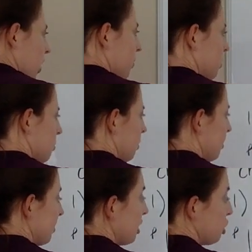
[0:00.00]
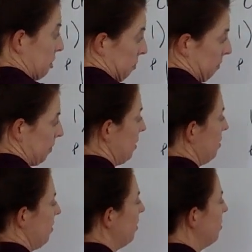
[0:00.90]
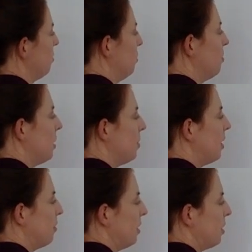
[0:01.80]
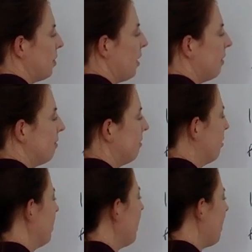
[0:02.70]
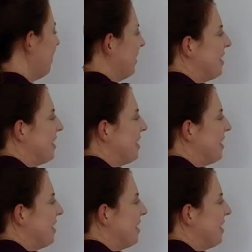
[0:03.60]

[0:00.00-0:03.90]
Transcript: go into a recession? So maybe you're thinking about right now.